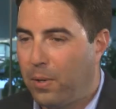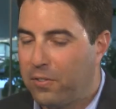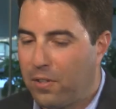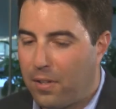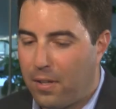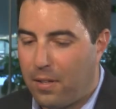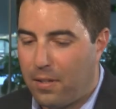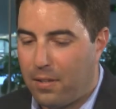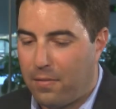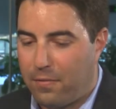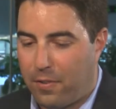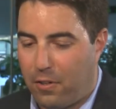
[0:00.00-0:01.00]
Well, so
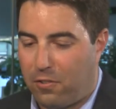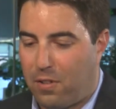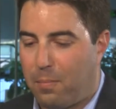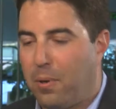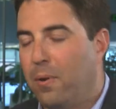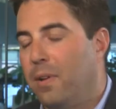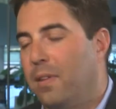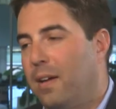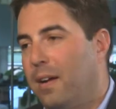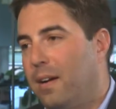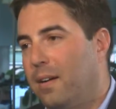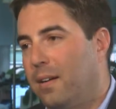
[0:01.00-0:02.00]
the first component
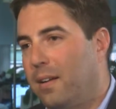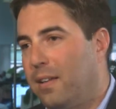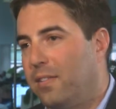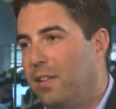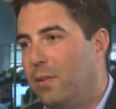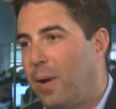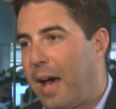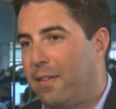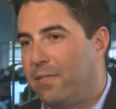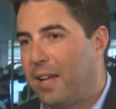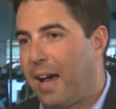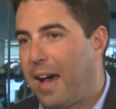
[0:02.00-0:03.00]
there is that you
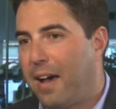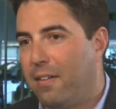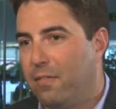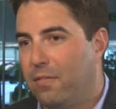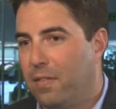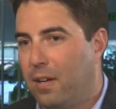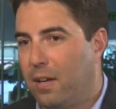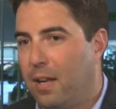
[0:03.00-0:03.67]
have to have